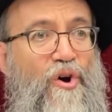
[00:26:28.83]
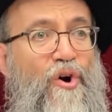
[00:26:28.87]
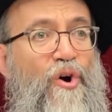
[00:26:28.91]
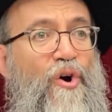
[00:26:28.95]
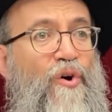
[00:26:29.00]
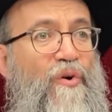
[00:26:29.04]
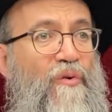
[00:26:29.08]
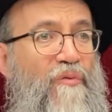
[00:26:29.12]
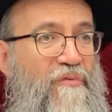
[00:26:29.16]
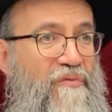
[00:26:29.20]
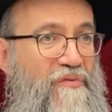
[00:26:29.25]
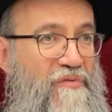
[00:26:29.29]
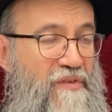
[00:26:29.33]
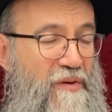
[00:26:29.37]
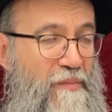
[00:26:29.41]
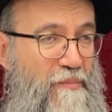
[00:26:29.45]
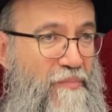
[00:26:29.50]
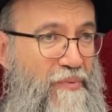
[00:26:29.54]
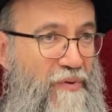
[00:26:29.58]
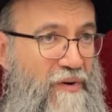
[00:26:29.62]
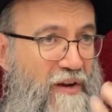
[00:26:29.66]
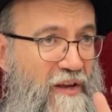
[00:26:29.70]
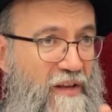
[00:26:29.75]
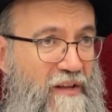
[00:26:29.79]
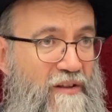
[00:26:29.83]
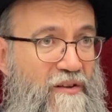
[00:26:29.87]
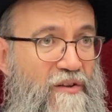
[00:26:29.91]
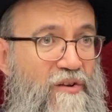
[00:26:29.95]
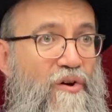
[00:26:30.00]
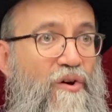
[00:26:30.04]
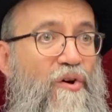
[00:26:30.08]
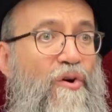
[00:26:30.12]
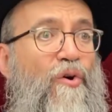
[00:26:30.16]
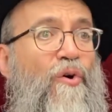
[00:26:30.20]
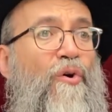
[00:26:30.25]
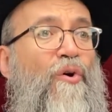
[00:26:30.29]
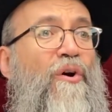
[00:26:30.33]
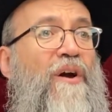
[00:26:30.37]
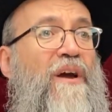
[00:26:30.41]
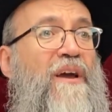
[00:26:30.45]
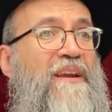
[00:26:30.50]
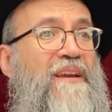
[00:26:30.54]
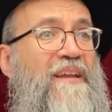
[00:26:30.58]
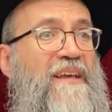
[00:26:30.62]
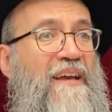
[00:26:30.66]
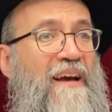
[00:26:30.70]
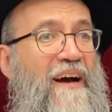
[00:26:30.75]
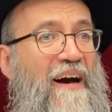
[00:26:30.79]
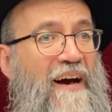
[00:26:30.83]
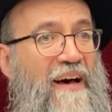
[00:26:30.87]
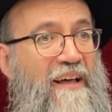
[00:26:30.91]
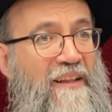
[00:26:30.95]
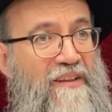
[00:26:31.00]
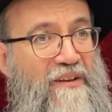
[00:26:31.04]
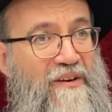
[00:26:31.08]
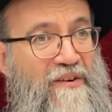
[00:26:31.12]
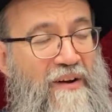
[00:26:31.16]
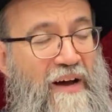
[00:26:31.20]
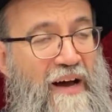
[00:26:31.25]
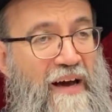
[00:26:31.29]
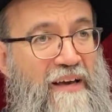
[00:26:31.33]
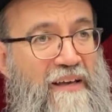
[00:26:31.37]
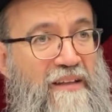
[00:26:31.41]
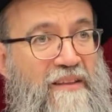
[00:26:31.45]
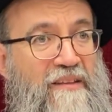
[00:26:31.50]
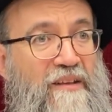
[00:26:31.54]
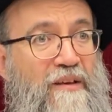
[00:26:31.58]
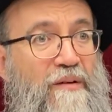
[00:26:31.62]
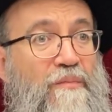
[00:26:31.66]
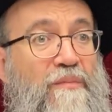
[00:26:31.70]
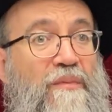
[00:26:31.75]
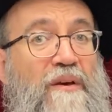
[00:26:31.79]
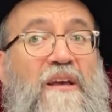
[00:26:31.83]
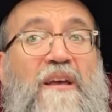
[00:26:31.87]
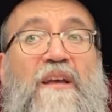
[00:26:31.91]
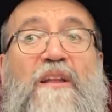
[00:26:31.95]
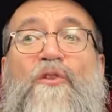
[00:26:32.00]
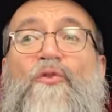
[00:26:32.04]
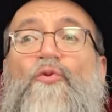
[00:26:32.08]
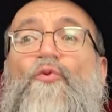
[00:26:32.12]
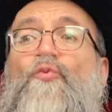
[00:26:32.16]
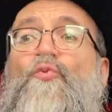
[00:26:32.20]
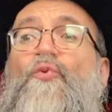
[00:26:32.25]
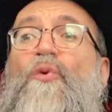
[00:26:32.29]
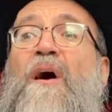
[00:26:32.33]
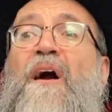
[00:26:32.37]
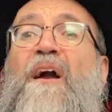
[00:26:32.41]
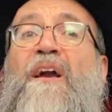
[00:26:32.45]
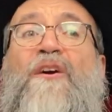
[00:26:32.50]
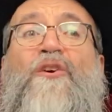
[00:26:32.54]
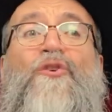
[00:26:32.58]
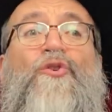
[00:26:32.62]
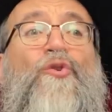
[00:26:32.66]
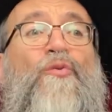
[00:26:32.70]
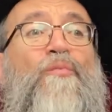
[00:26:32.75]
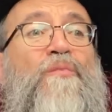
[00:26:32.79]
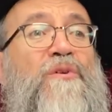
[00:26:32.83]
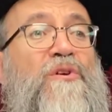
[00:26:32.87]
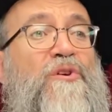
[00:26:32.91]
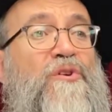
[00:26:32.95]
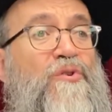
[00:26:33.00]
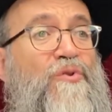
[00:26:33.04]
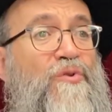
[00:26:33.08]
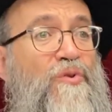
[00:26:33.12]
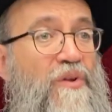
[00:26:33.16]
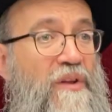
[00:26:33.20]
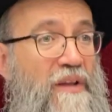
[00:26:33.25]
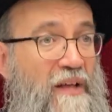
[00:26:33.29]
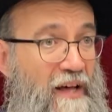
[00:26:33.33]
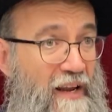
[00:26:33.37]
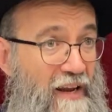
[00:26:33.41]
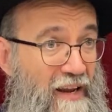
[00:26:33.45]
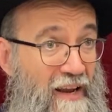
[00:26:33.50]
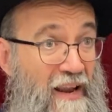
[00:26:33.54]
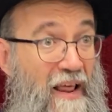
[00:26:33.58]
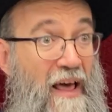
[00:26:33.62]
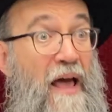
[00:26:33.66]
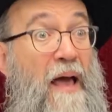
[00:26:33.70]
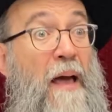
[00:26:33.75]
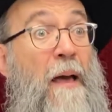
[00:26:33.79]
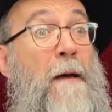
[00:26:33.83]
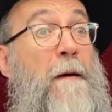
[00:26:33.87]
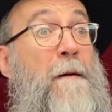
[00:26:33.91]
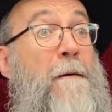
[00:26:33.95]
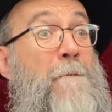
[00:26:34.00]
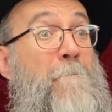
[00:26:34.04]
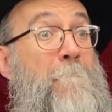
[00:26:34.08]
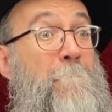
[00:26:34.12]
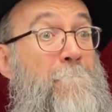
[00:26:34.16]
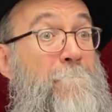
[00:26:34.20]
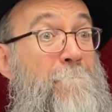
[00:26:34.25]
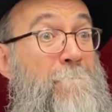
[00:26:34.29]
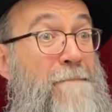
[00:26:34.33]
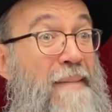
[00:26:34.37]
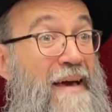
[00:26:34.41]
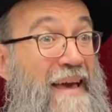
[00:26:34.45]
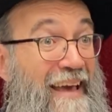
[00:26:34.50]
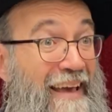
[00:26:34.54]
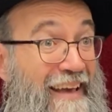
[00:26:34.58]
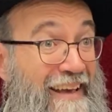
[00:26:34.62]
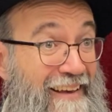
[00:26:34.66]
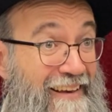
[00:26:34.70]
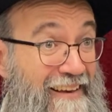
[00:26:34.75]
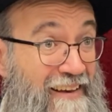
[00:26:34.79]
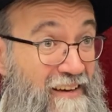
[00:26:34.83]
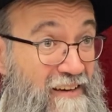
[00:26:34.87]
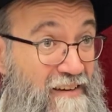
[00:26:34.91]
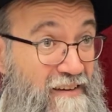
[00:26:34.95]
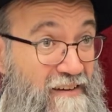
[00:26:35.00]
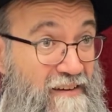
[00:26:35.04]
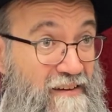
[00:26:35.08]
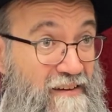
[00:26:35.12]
of the bread or any other item into a communal bag